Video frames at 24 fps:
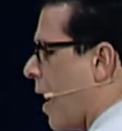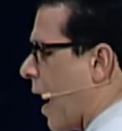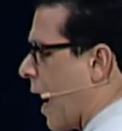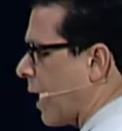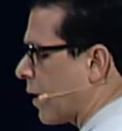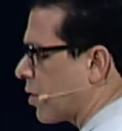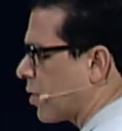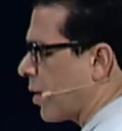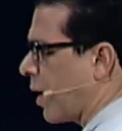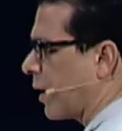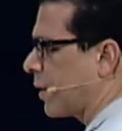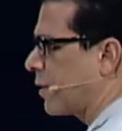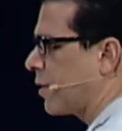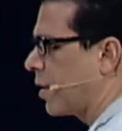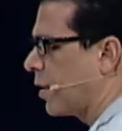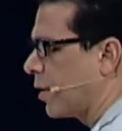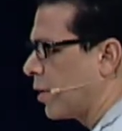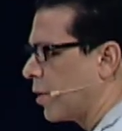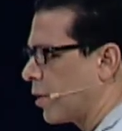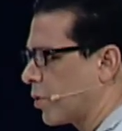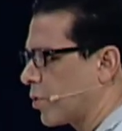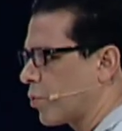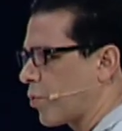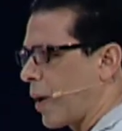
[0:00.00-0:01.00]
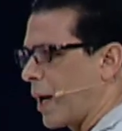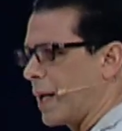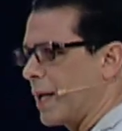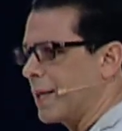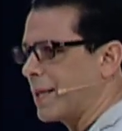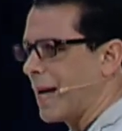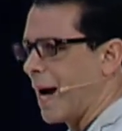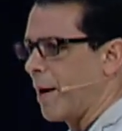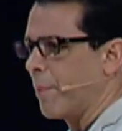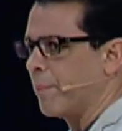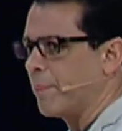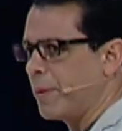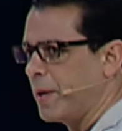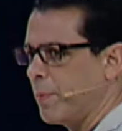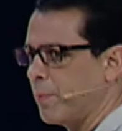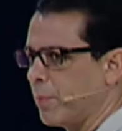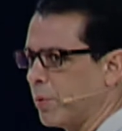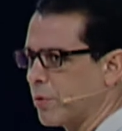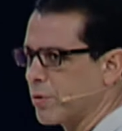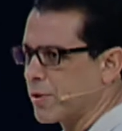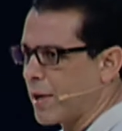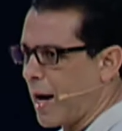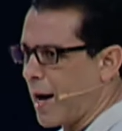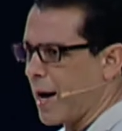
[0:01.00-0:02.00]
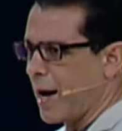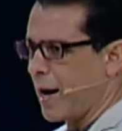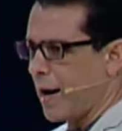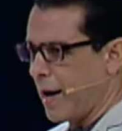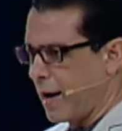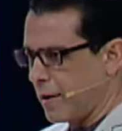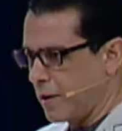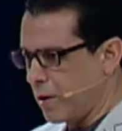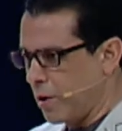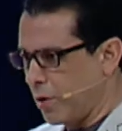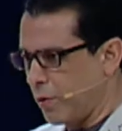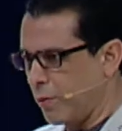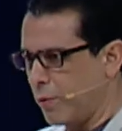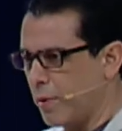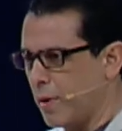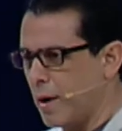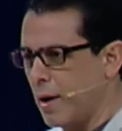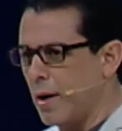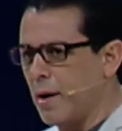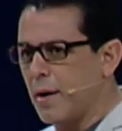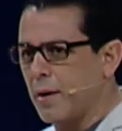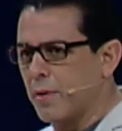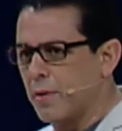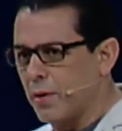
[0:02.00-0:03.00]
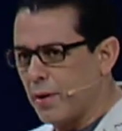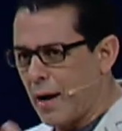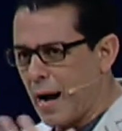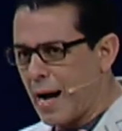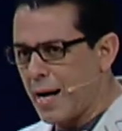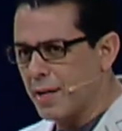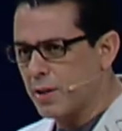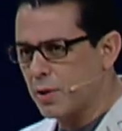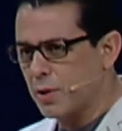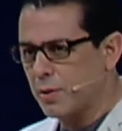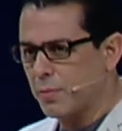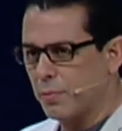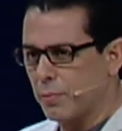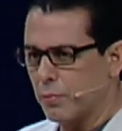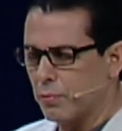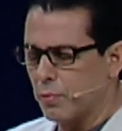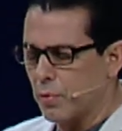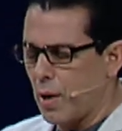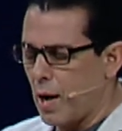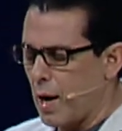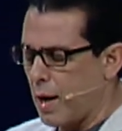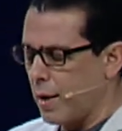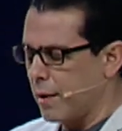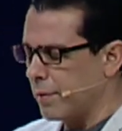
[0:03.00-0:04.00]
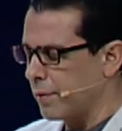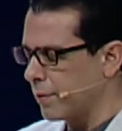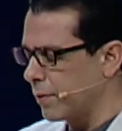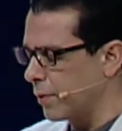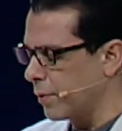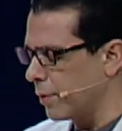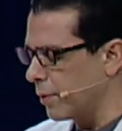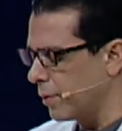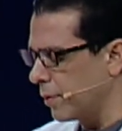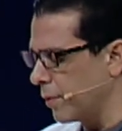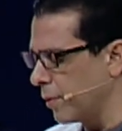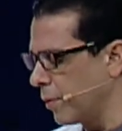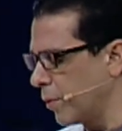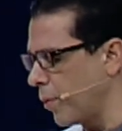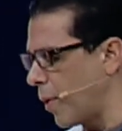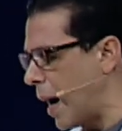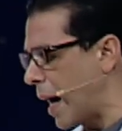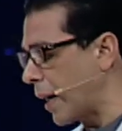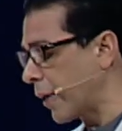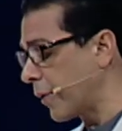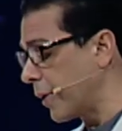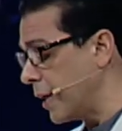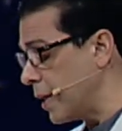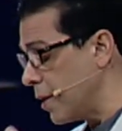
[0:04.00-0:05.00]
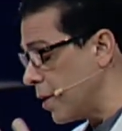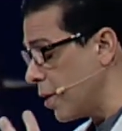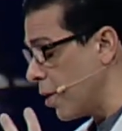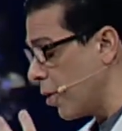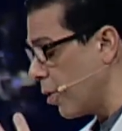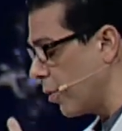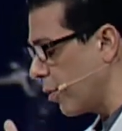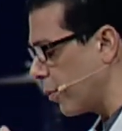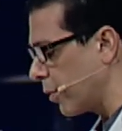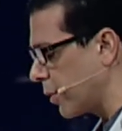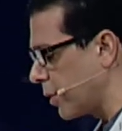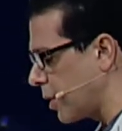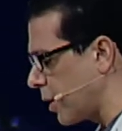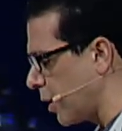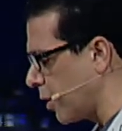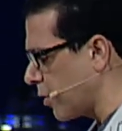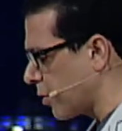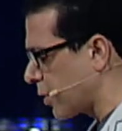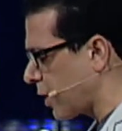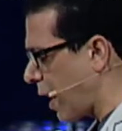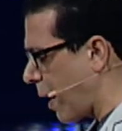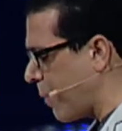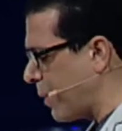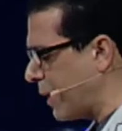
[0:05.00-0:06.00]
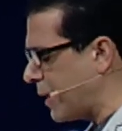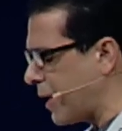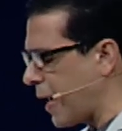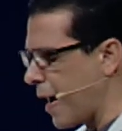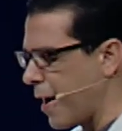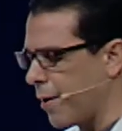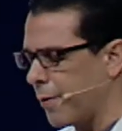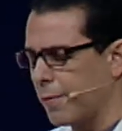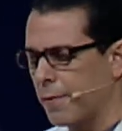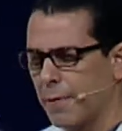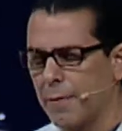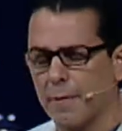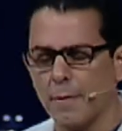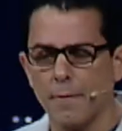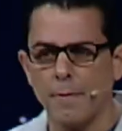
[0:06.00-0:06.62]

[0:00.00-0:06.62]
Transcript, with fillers: I saw tears running down people's eye, you know, their eyes uh, watering, you know, tears coming down.